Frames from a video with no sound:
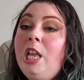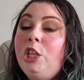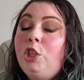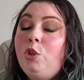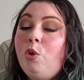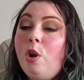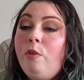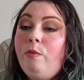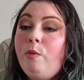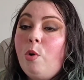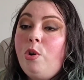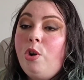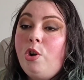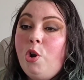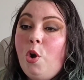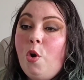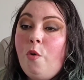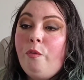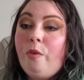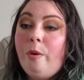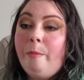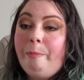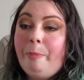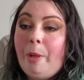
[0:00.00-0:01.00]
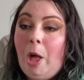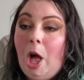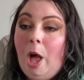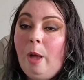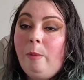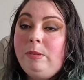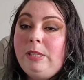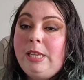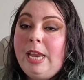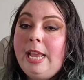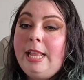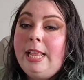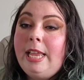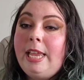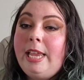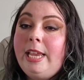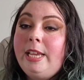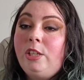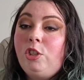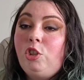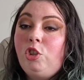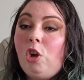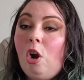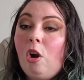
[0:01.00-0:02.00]
so I wrote a note from Bob saying that he
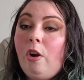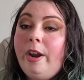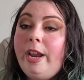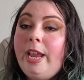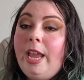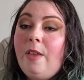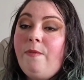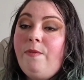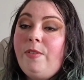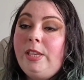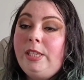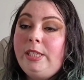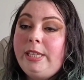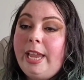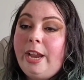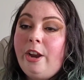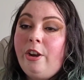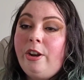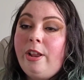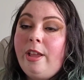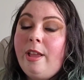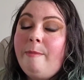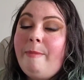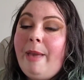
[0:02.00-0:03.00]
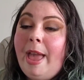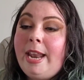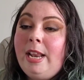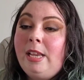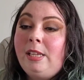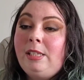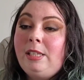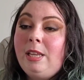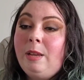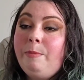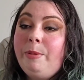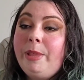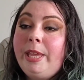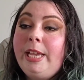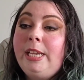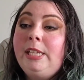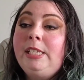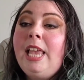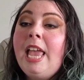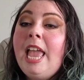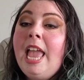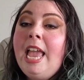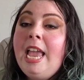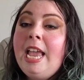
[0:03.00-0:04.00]
is sorry if he scared him and his
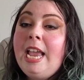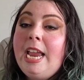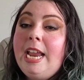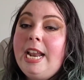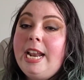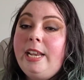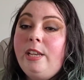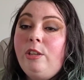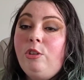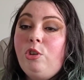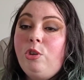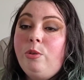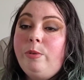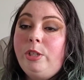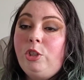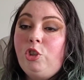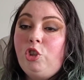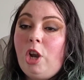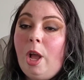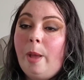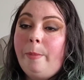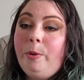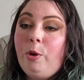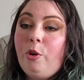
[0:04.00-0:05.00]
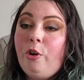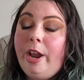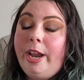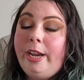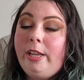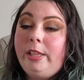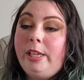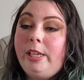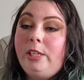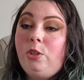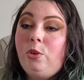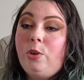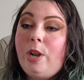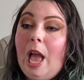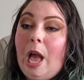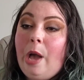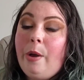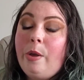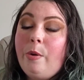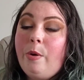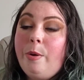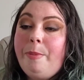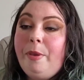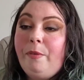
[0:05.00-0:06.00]
siblings. He didn't do his job correctly, so now
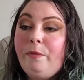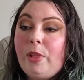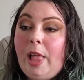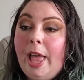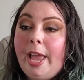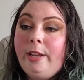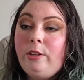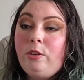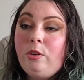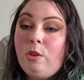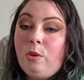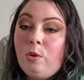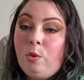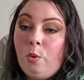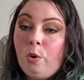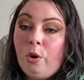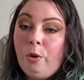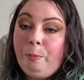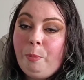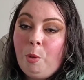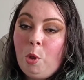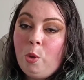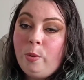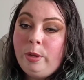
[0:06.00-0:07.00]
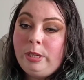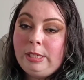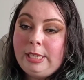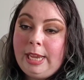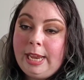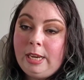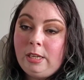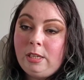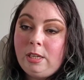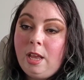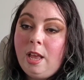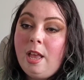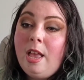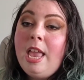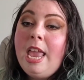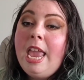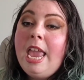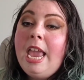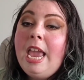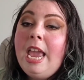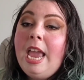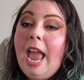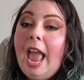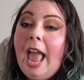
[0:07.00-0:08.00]
he would be flying to the North Pole with Santa.
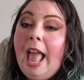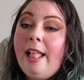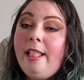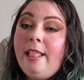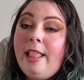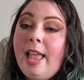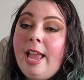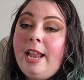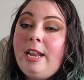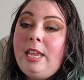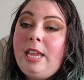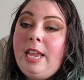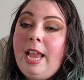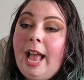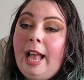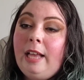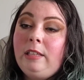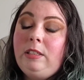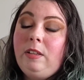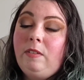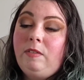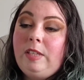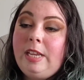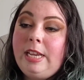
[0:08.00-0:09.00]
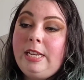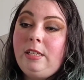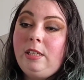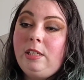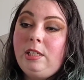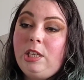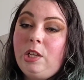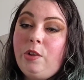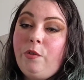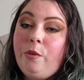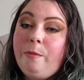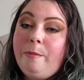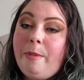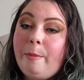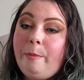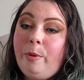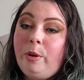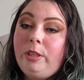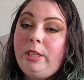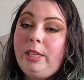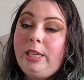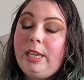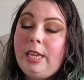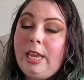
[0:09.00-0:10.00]
And then he asked if Santa still
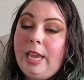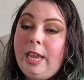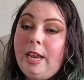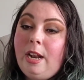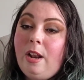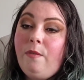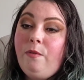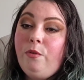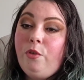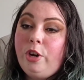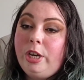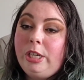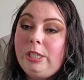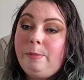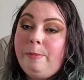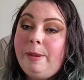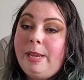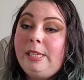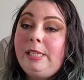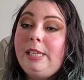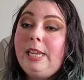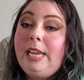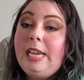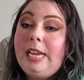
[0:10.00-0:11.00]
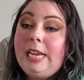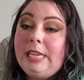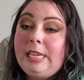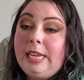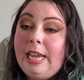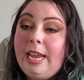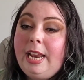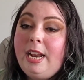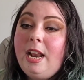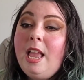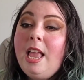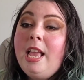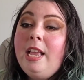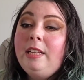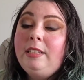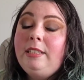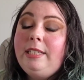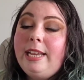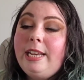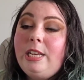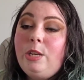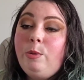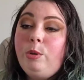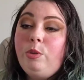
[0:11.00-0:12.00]
remembered the kid of Christmas. He did.
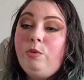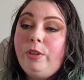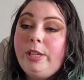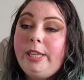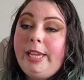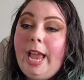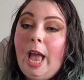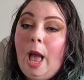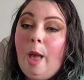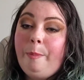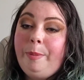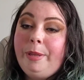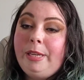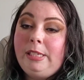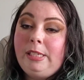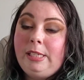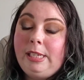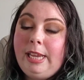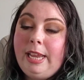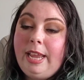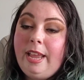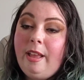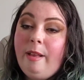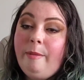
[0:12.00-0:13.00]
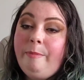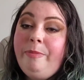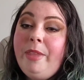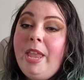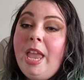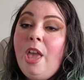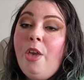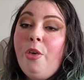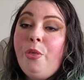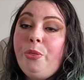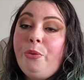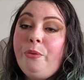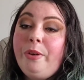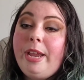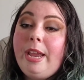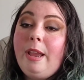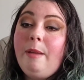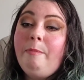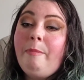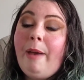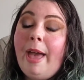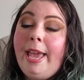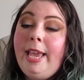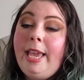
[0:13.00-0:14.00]
Santa was really happy to see him. Three,
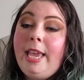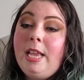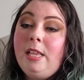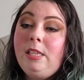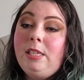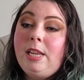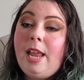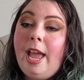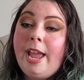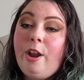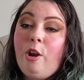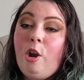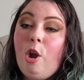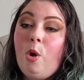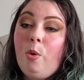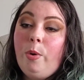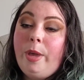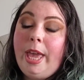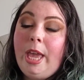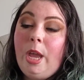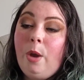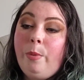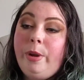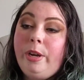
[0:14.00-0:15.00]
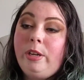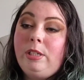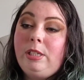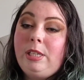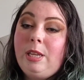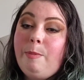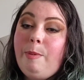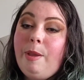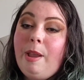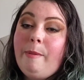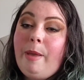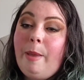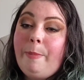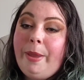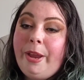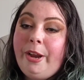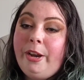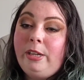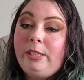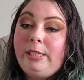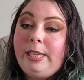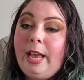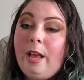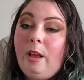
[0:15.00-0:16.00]
my kids and I are okay. We are sleeping at my
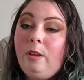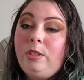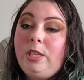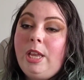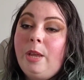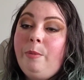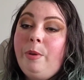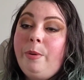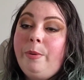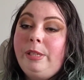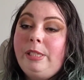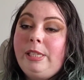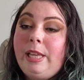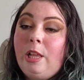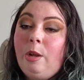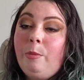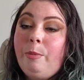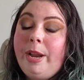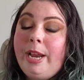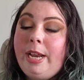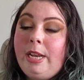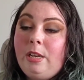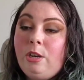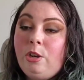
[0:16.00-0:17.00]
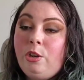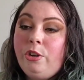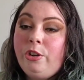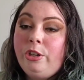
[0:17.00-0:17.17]
parents' house and we would celebrate New